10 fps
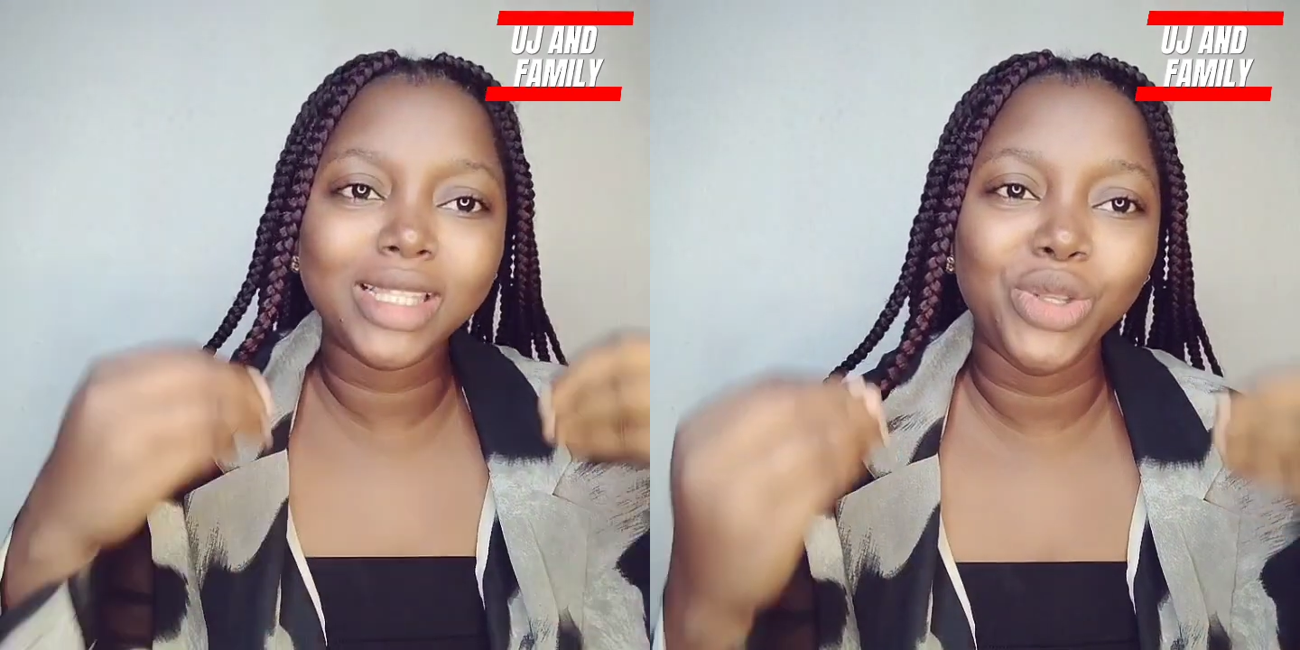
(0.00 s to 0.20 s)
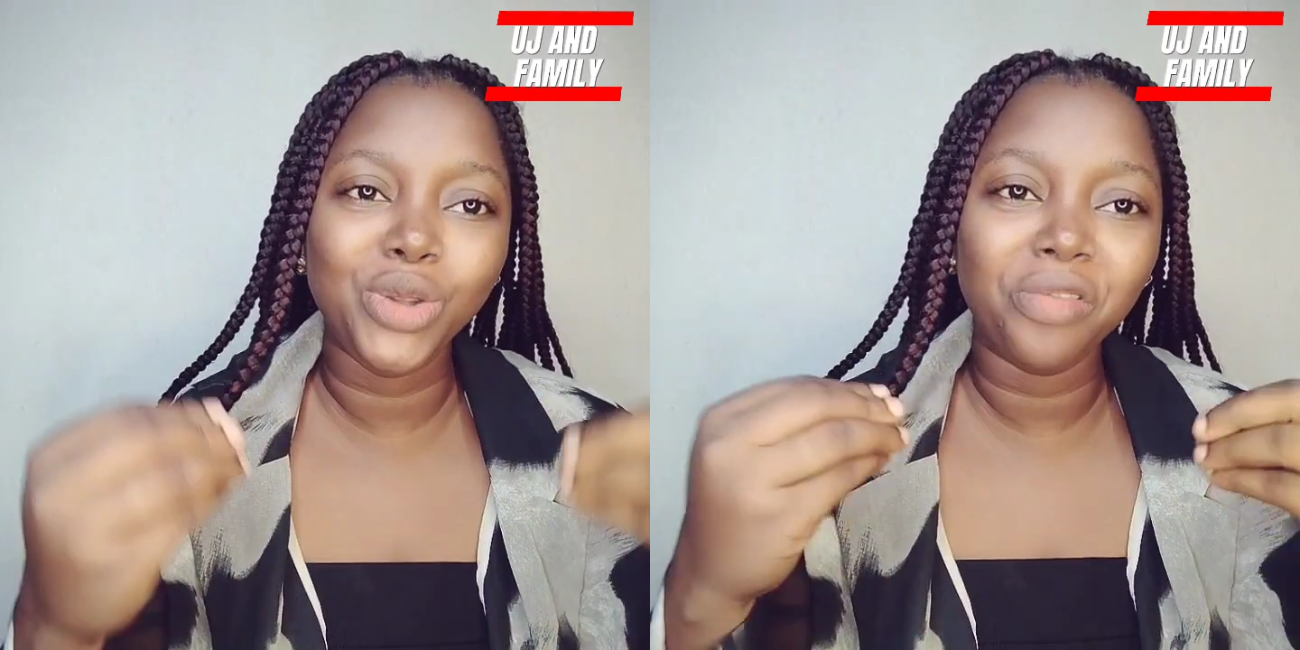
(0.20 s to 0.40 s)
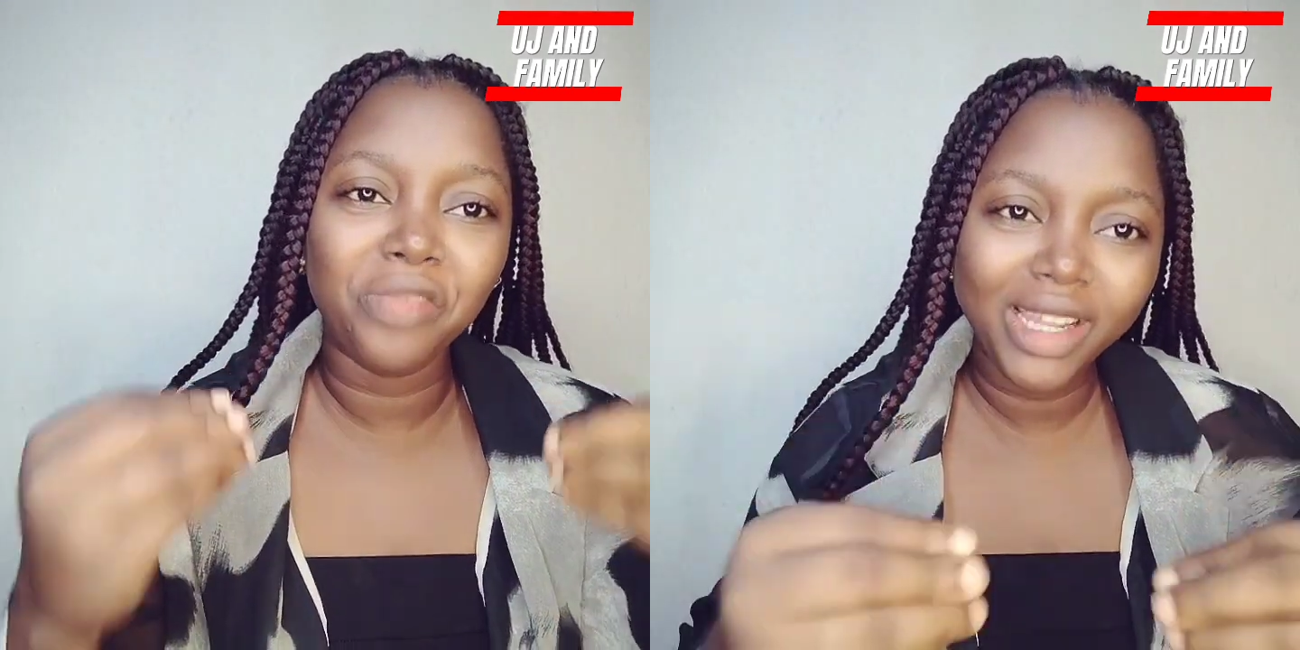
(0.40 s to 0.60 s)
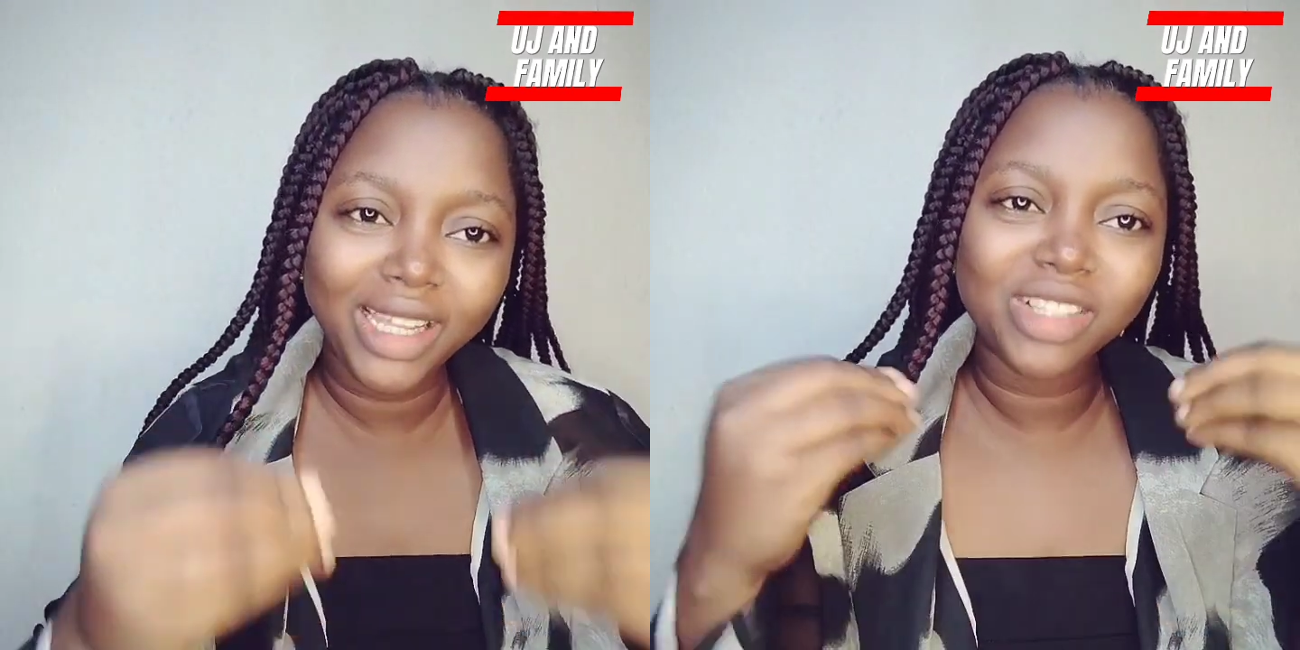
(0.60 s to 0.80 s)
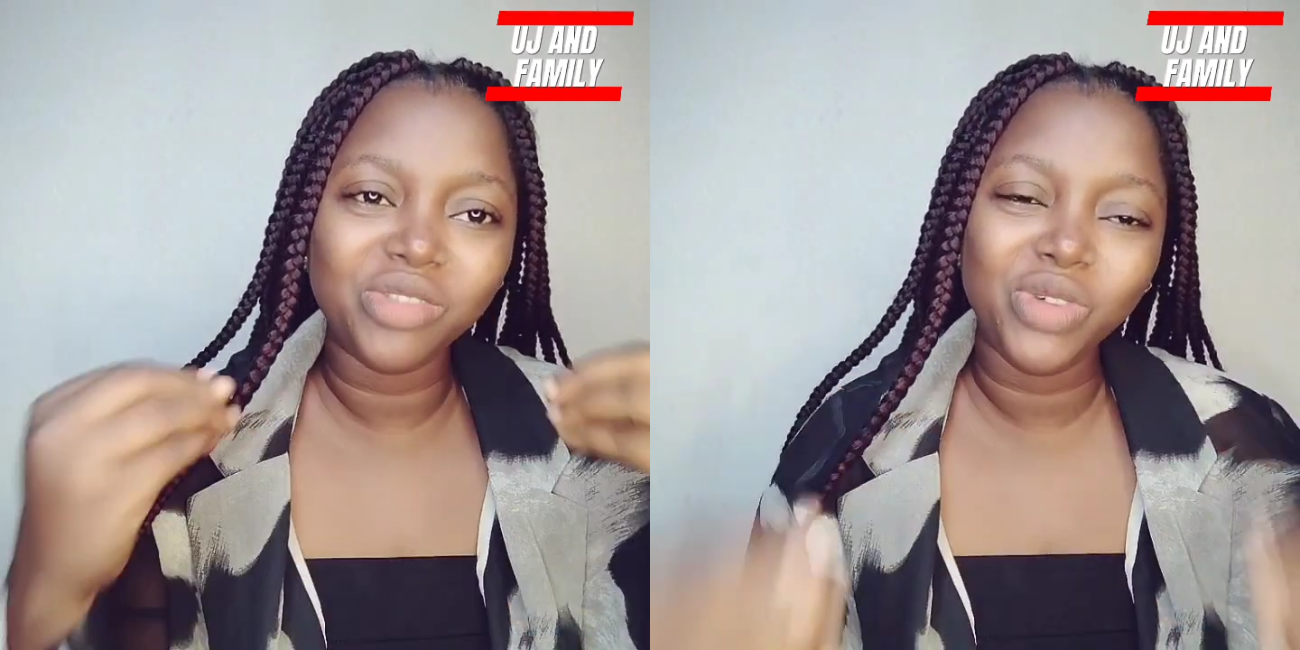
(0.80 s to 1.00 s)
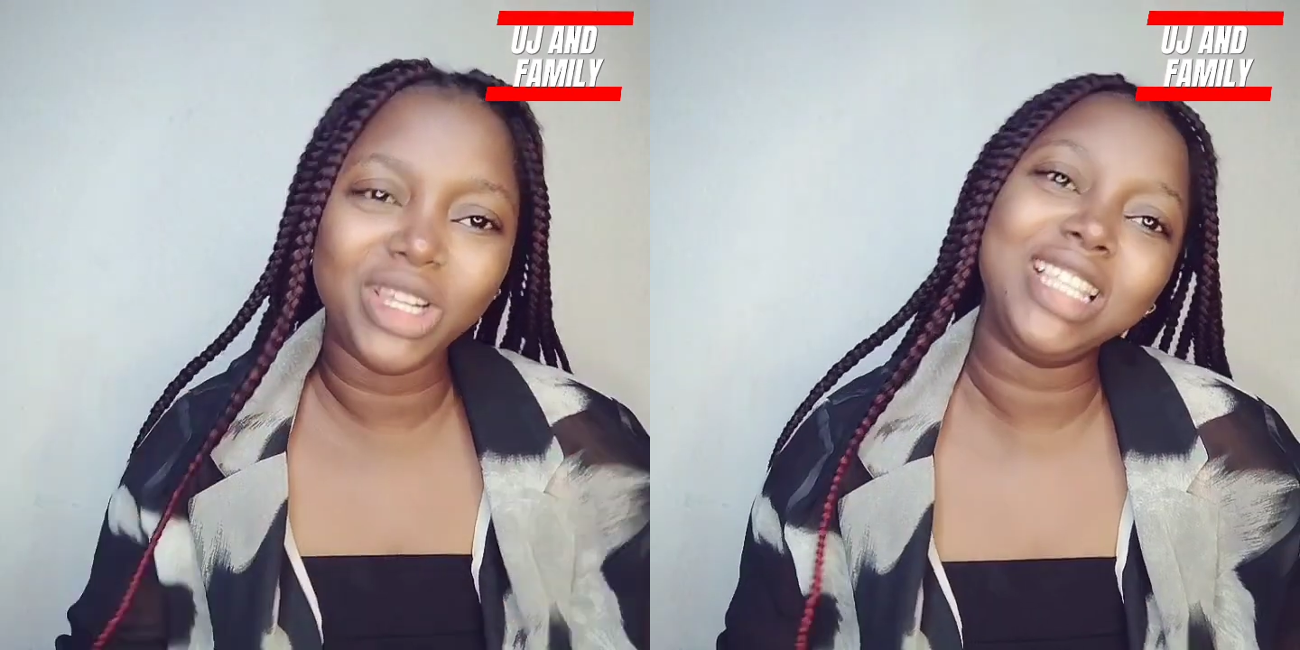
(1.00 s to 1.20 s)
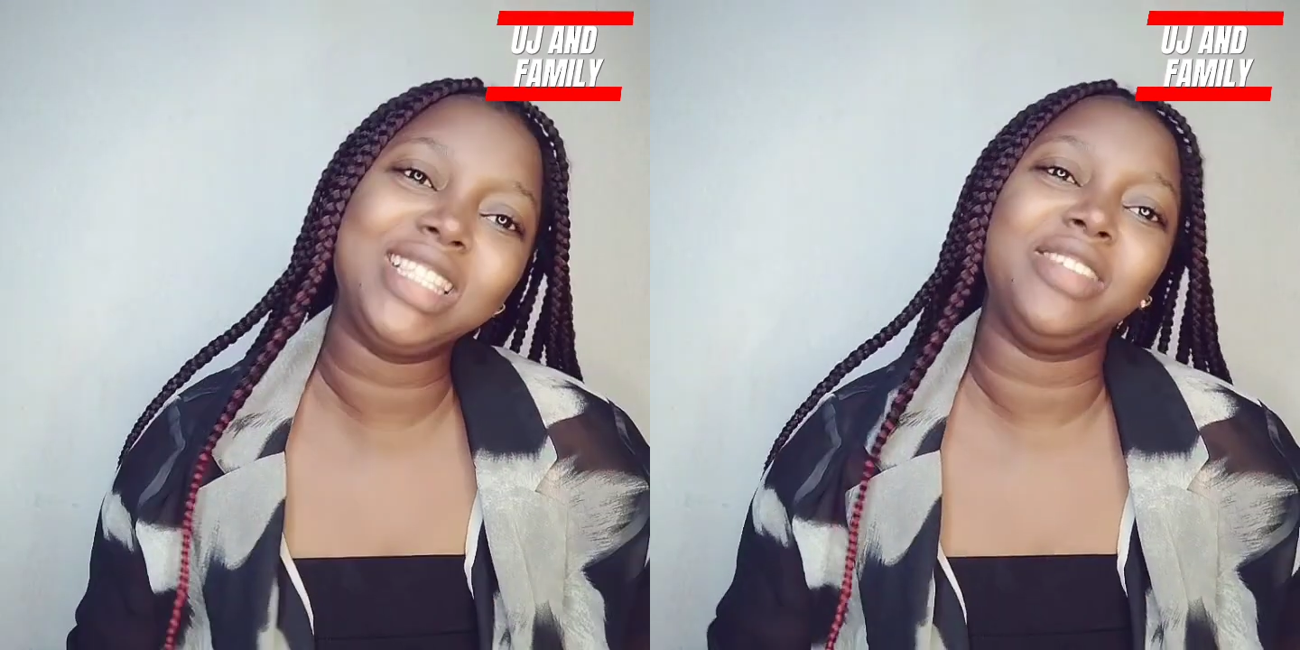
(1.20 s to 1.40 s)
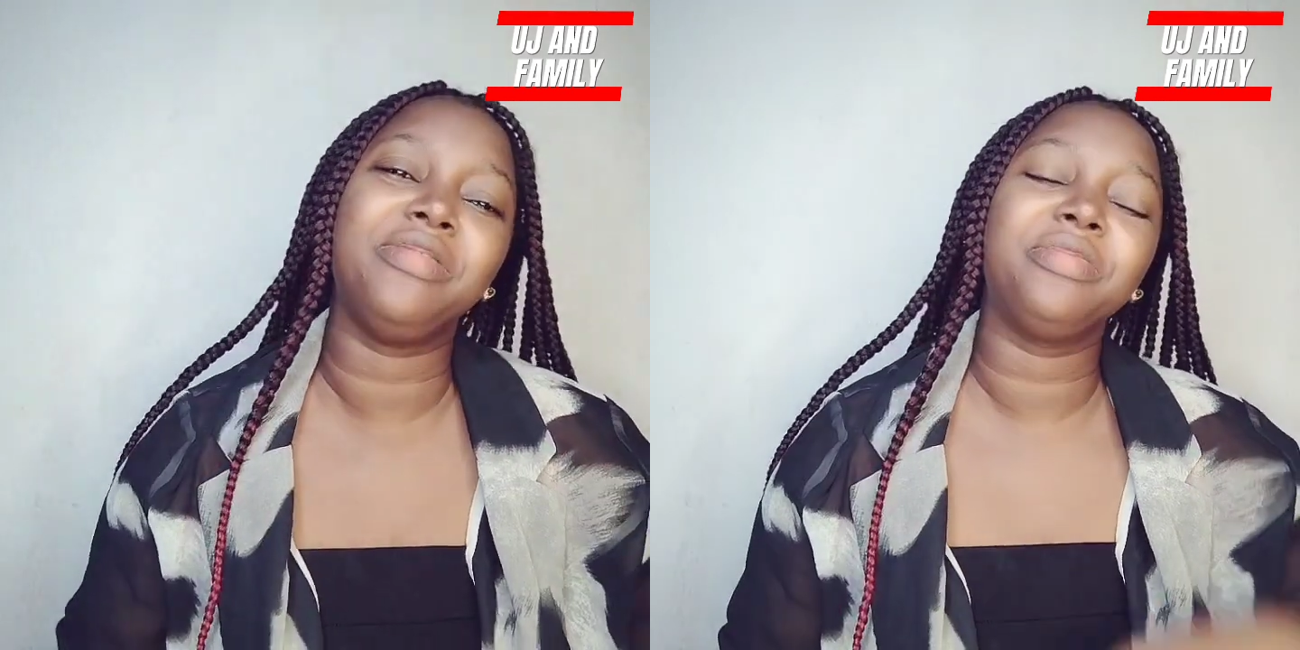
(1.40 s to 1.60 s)
your father's
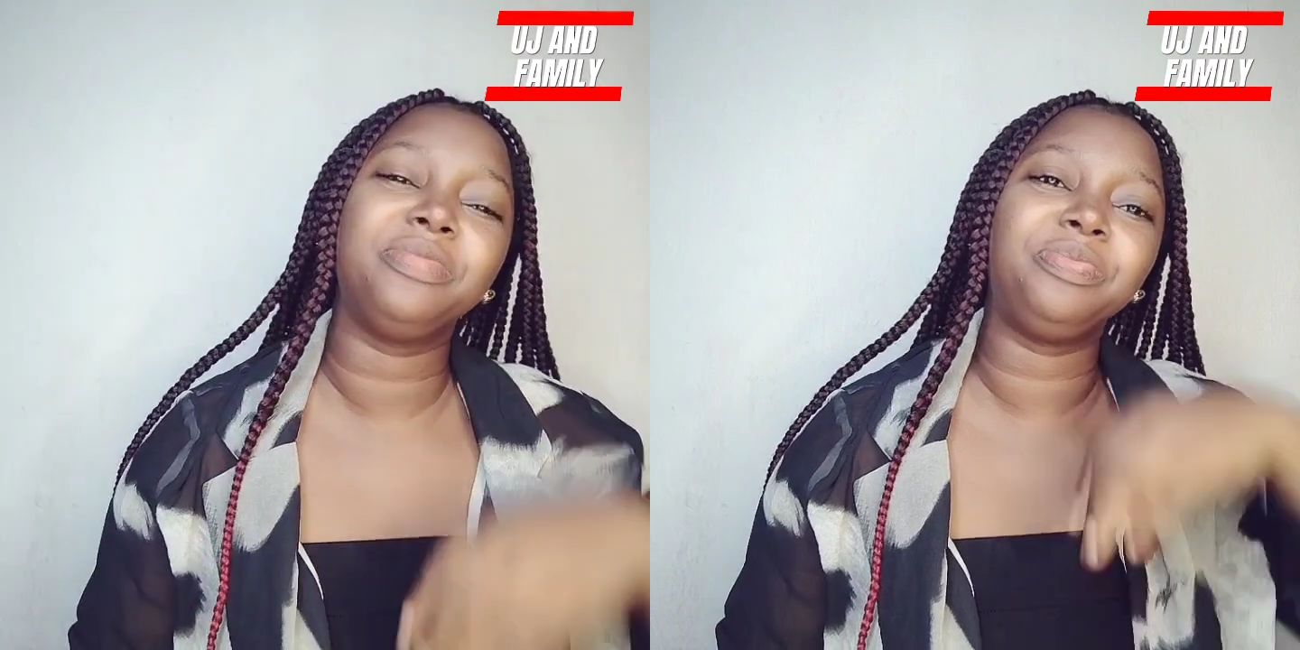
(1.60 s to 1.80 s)
relative?